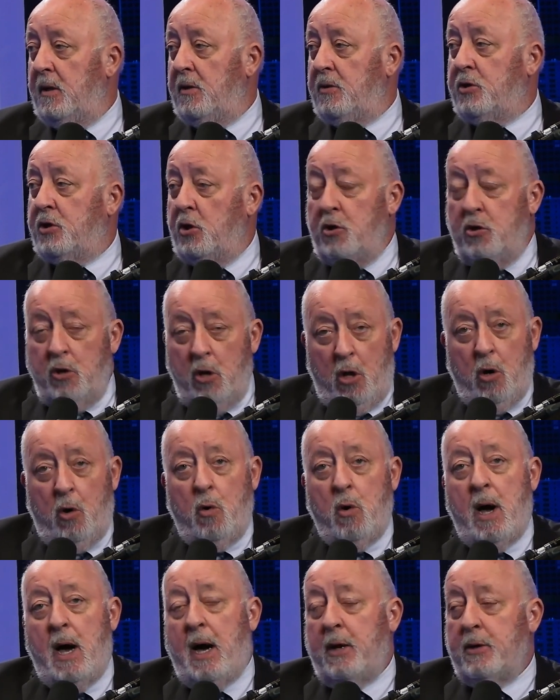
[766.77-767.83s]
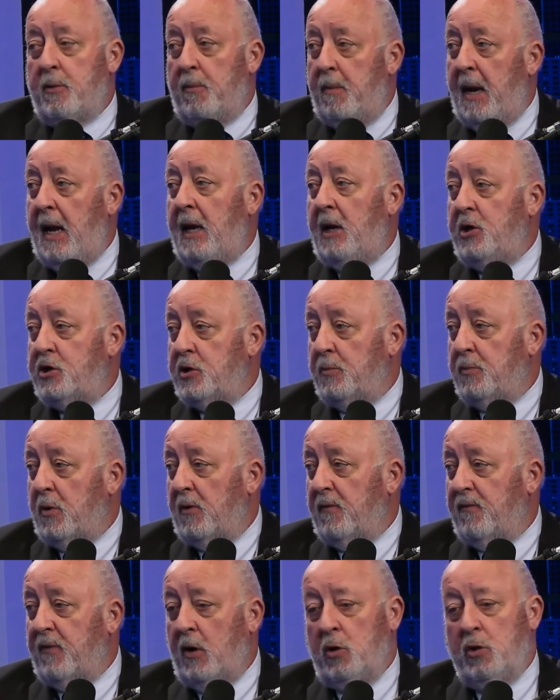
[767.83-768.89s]
to know how to manage a
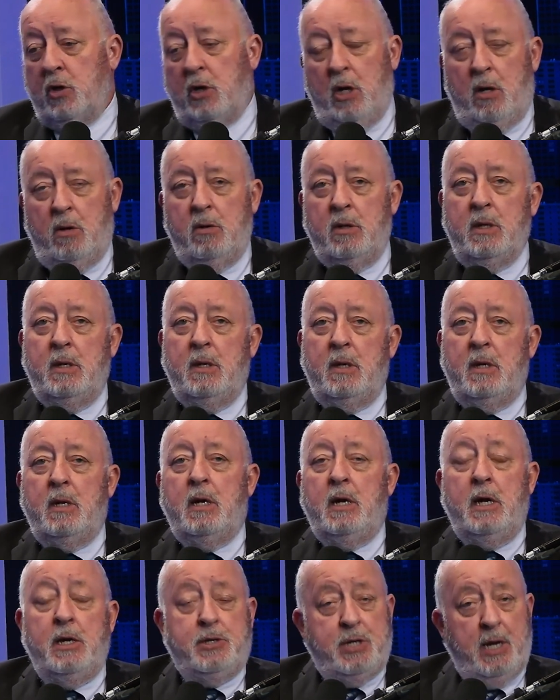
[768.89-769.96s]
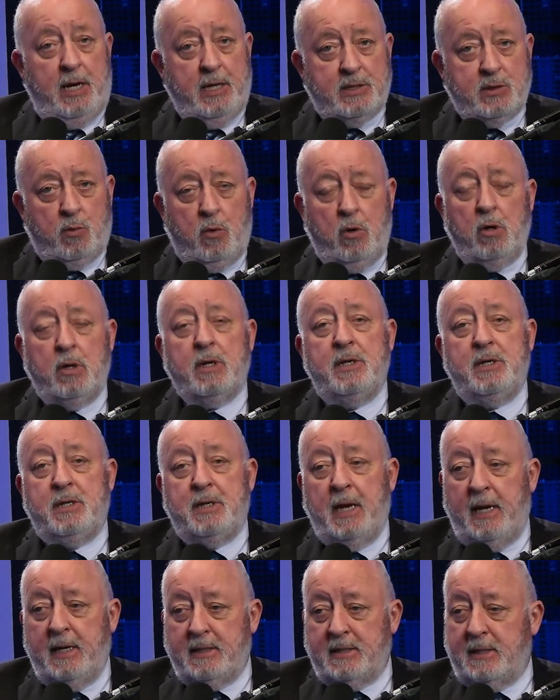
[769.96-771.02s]
portfolio. Mm-hmm. It takes work and it
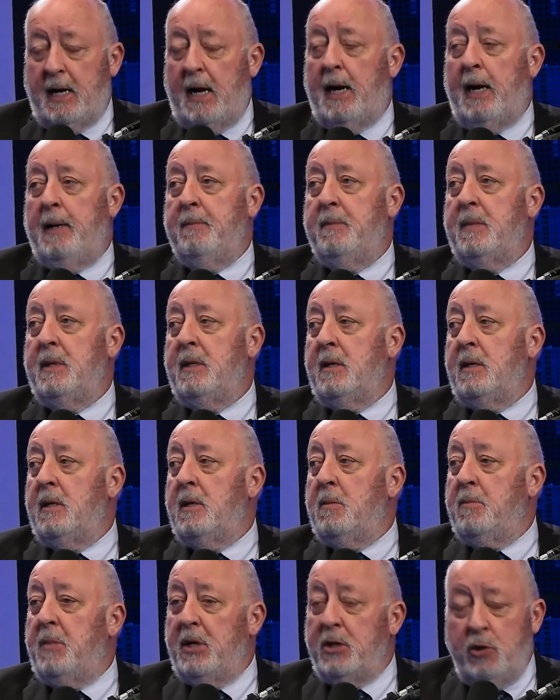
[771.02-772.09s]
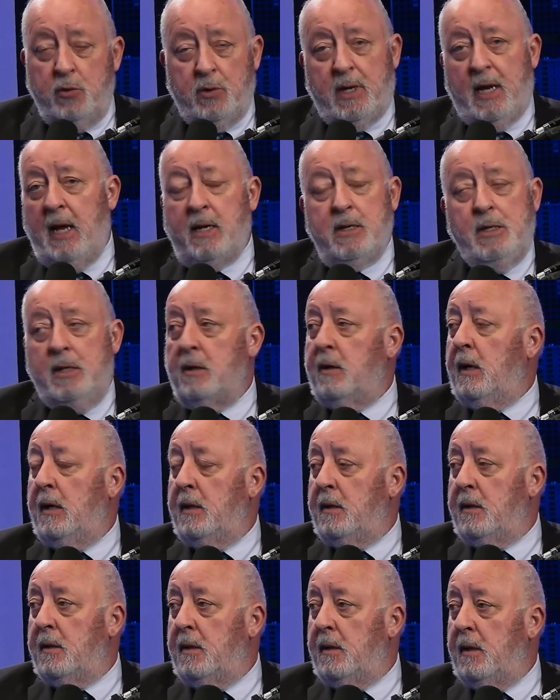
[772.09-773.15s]
takes time, mm-hmm. but you can do it.
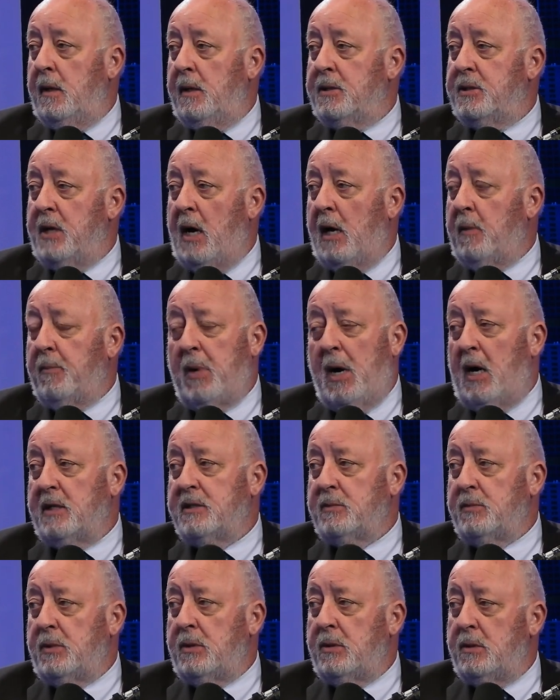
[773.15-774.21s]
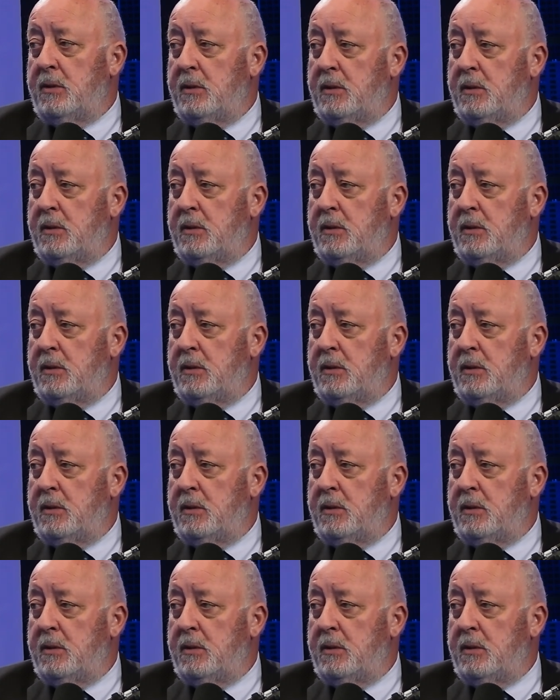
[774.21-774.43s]
Yeah. It's not impossible. And you have to